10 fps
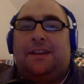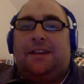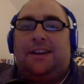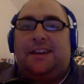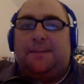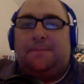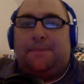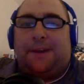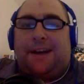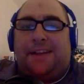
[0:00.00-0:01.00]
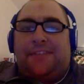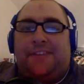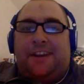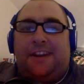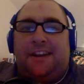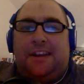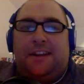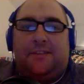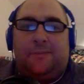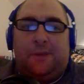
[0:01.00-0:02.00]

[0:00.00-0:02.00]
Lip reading: In Boston, it